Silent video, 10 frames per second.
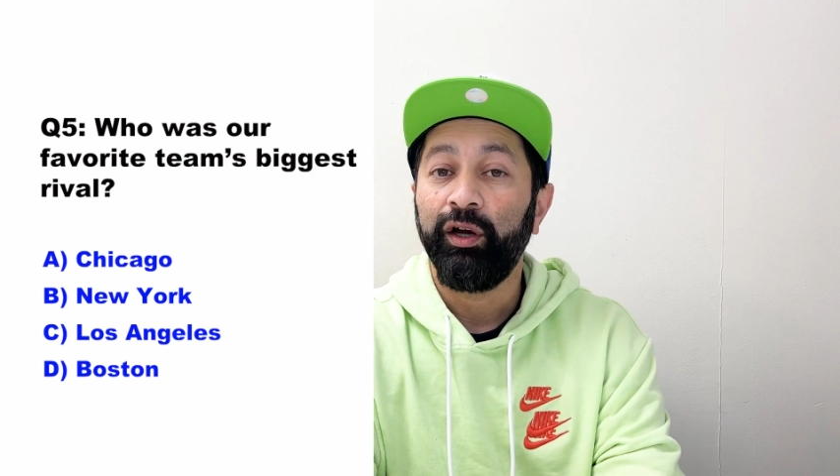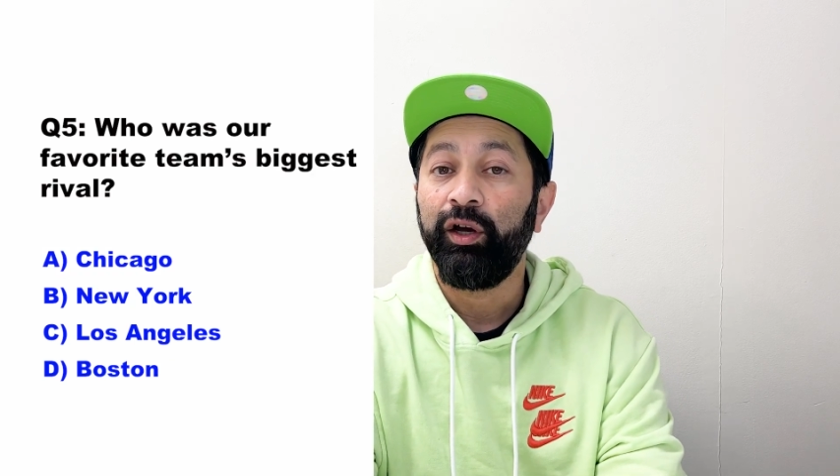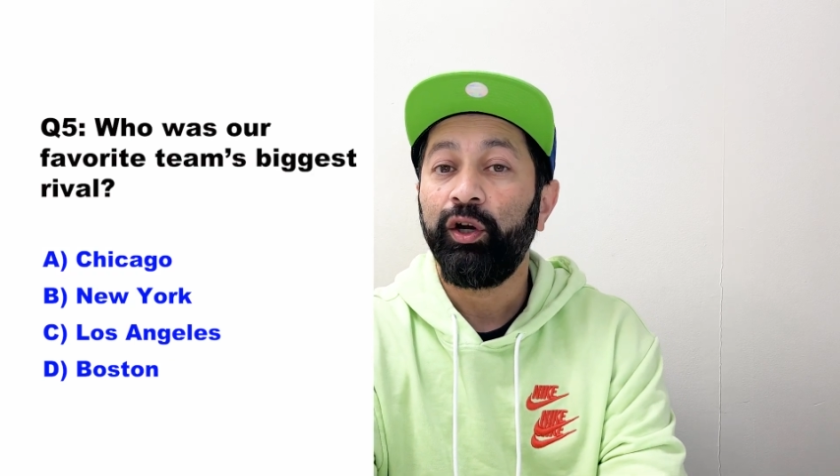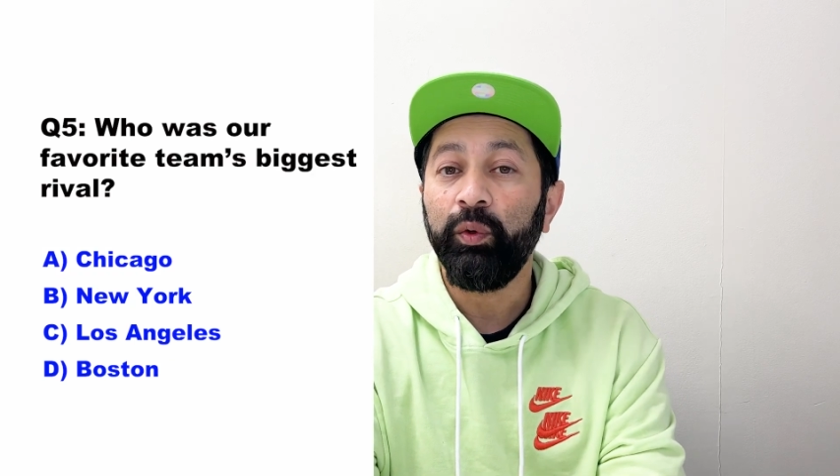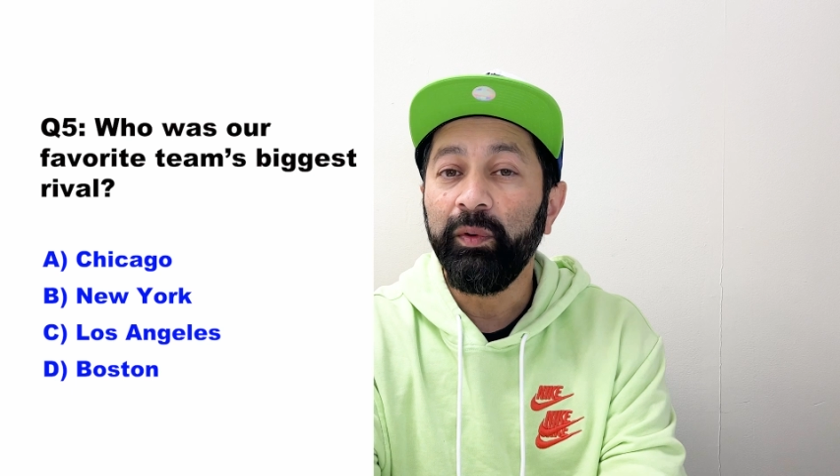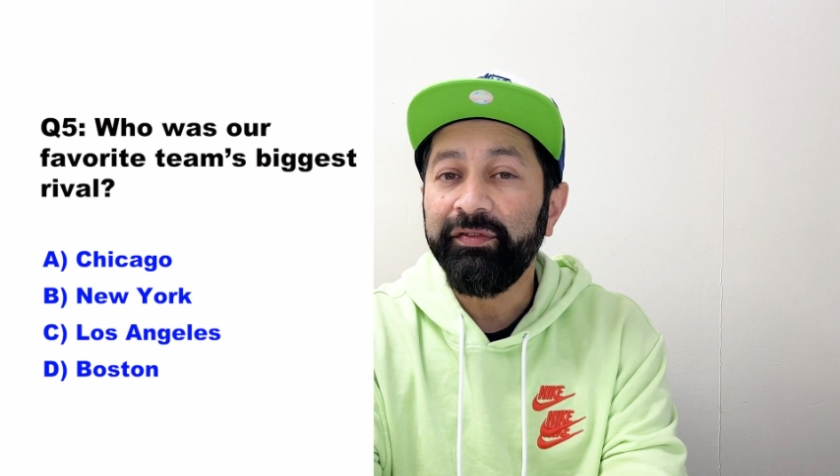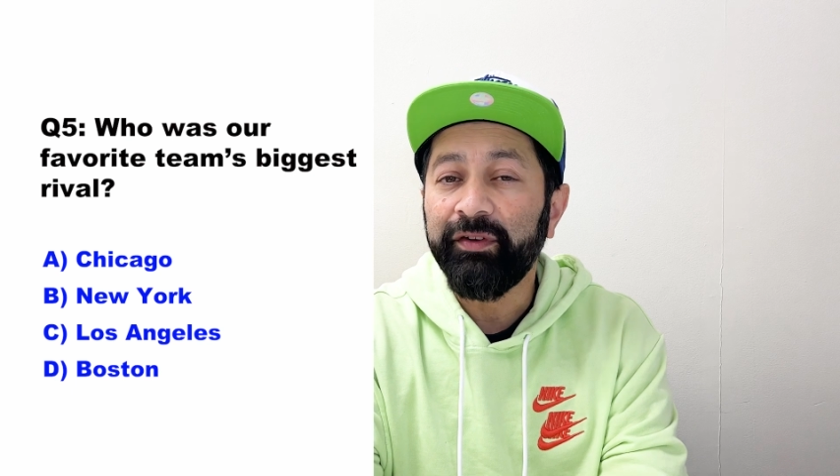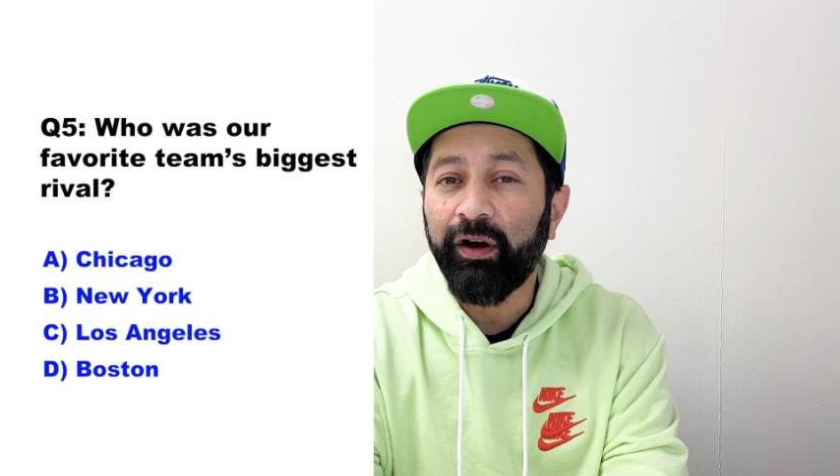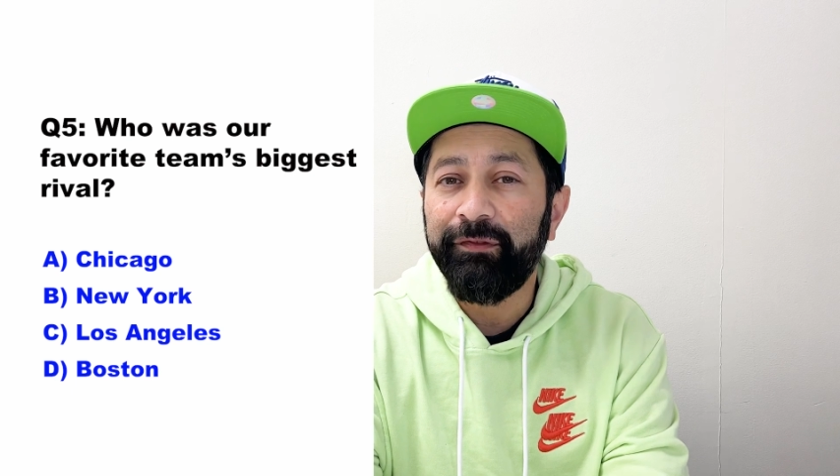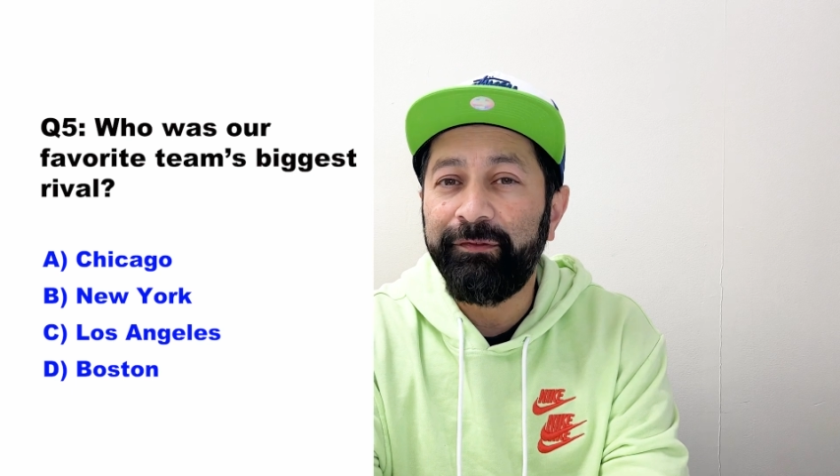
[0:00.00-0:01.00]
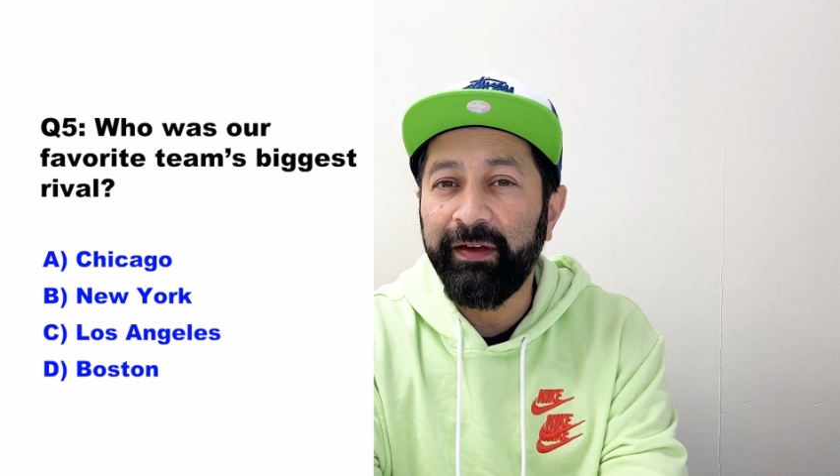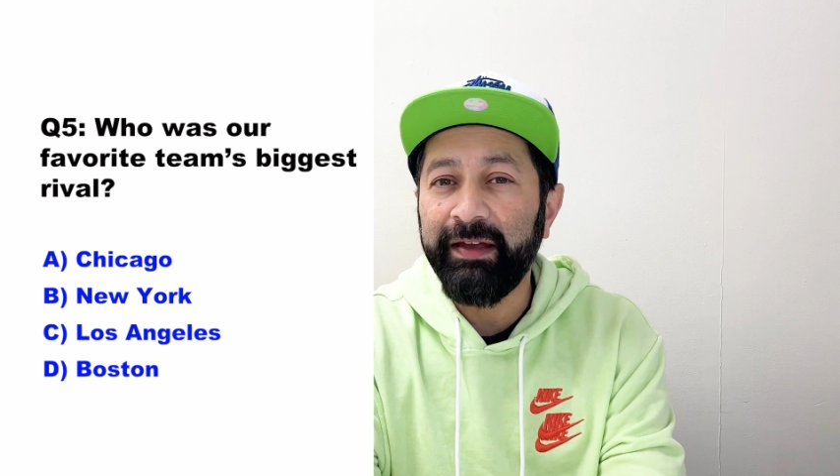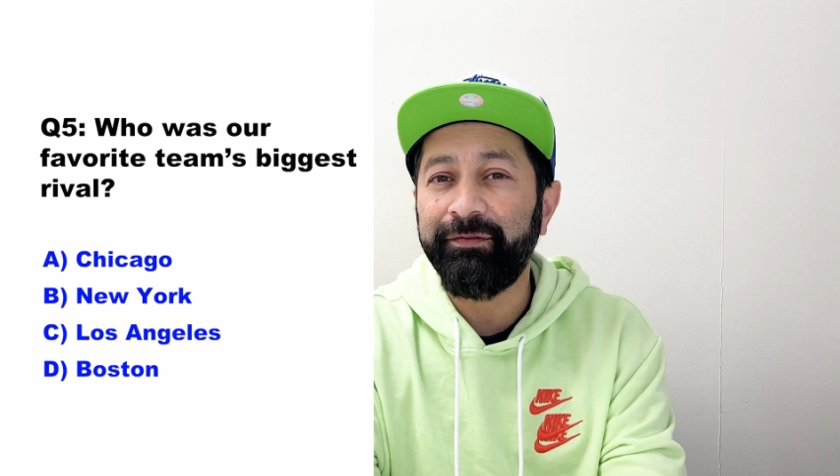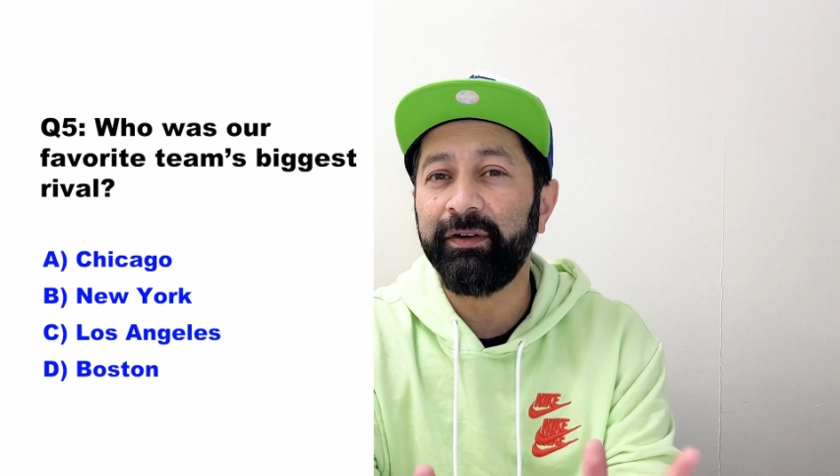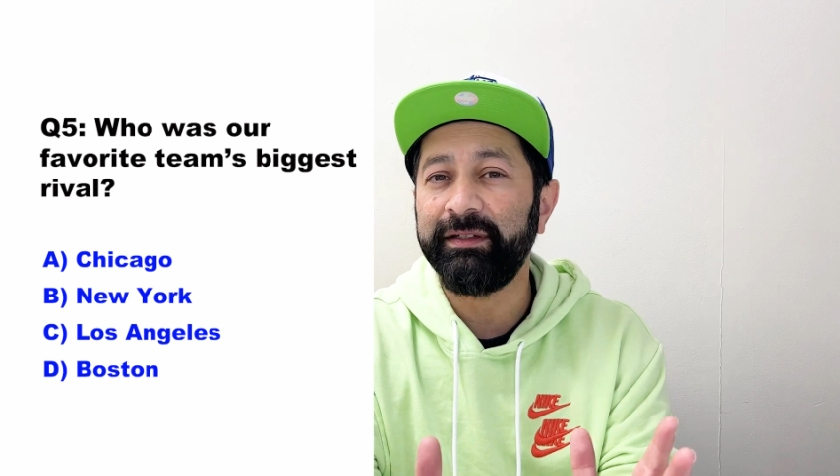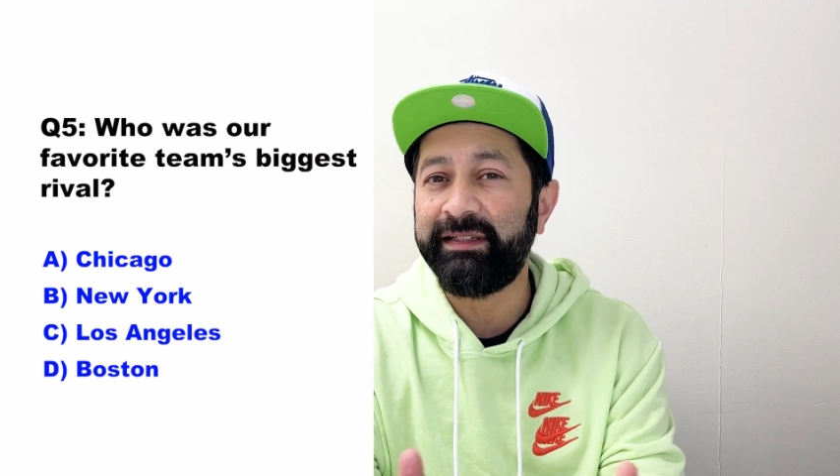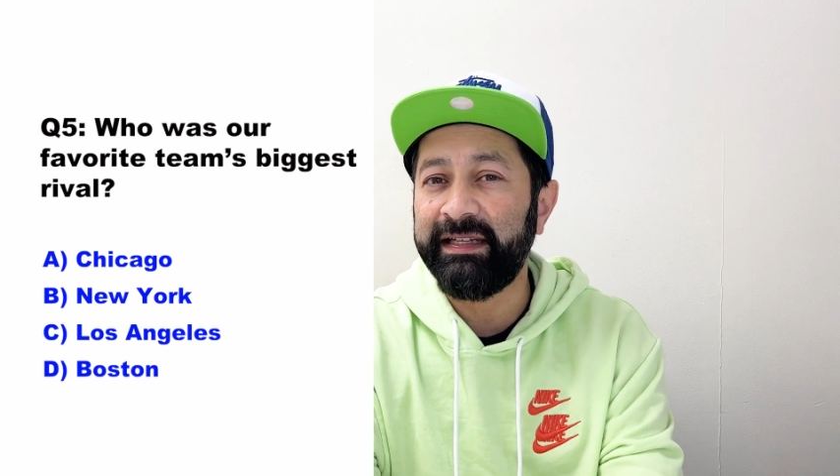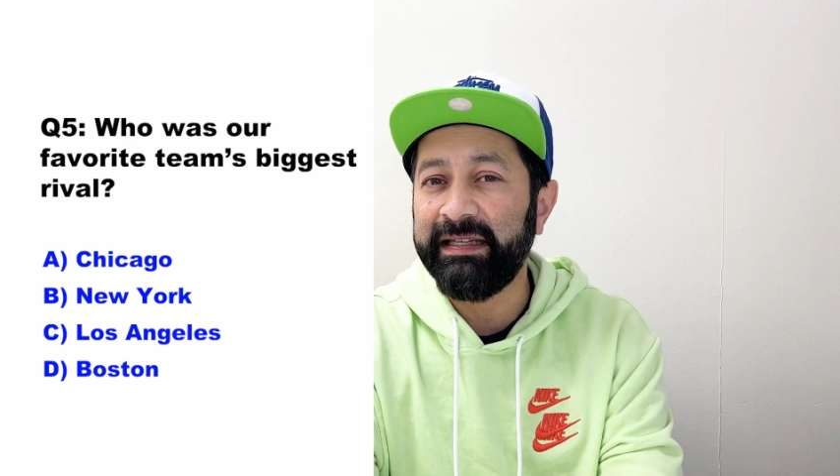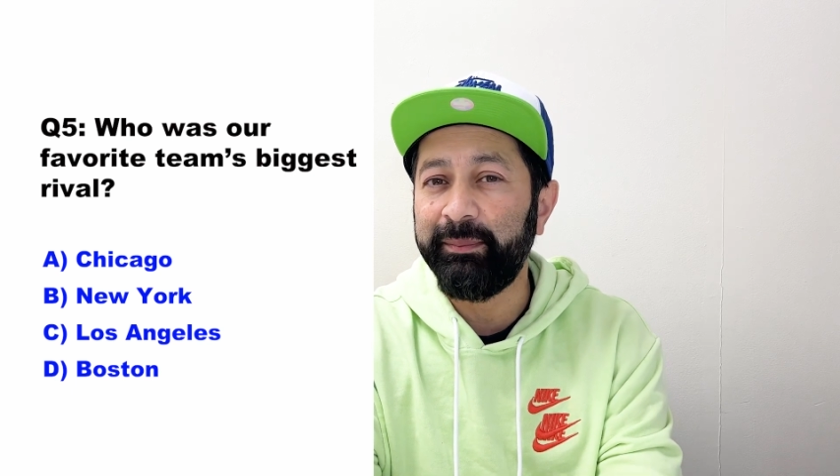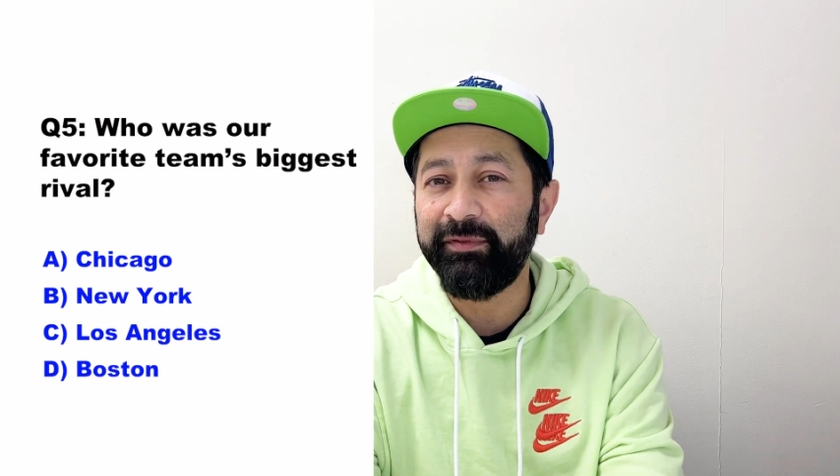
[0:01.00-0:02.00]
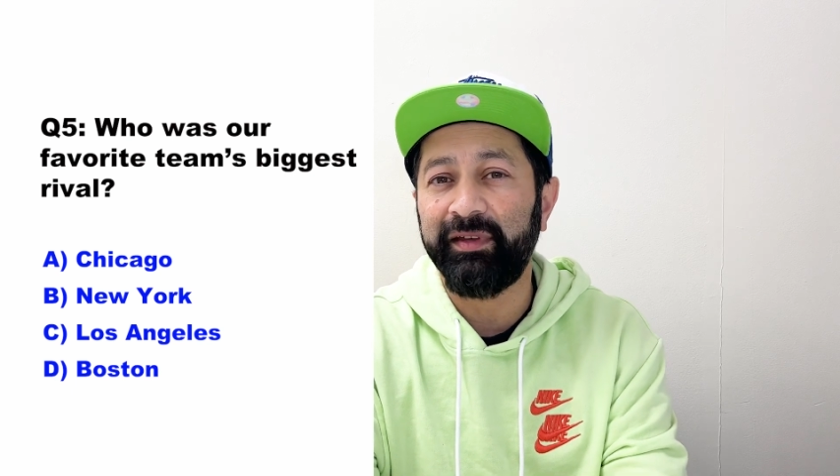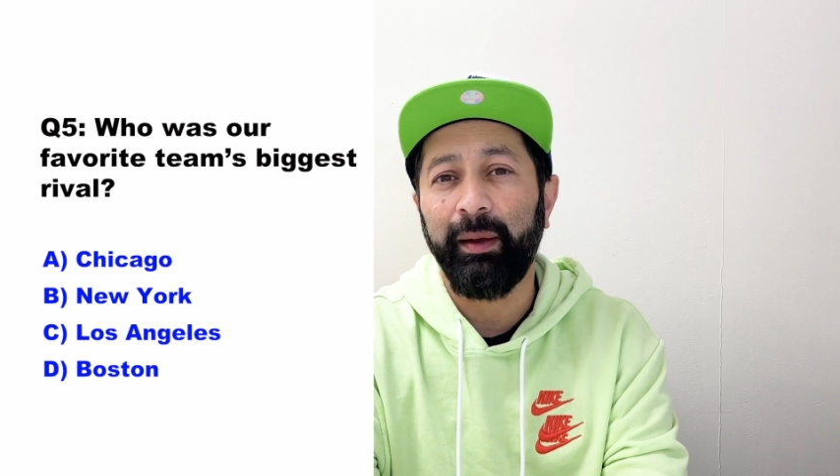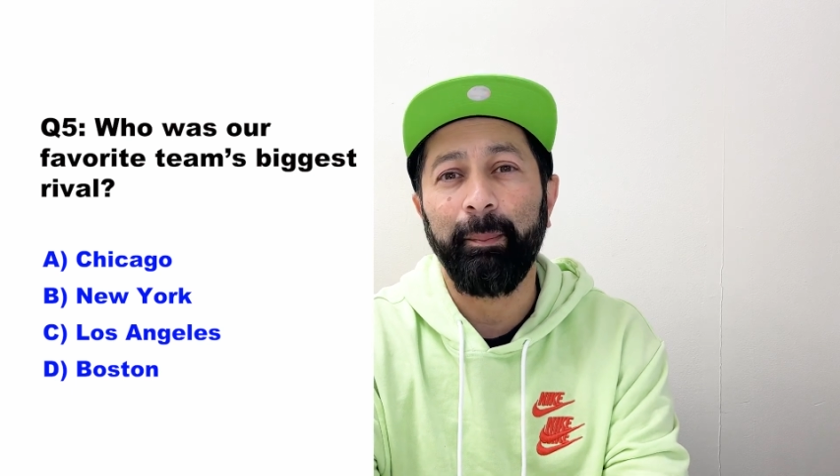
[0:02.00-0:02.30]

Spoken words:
who is our favorite team's